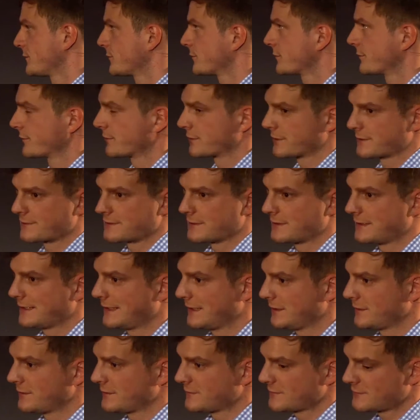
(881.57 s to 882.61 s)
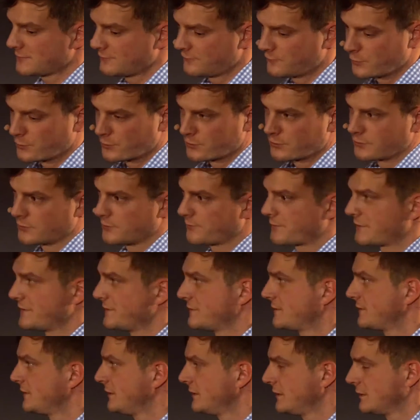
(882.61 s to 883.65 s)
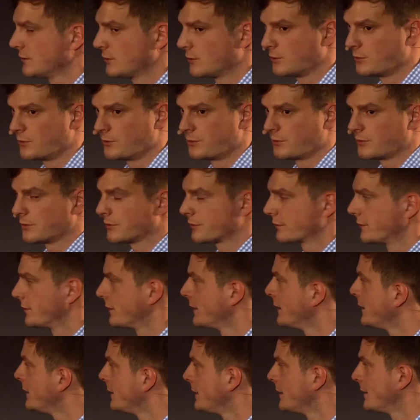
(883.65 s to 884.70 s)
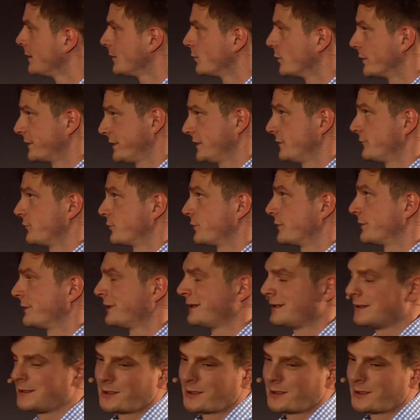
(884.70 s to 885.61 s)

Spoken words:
or the latest photo of the CEO, or whatever.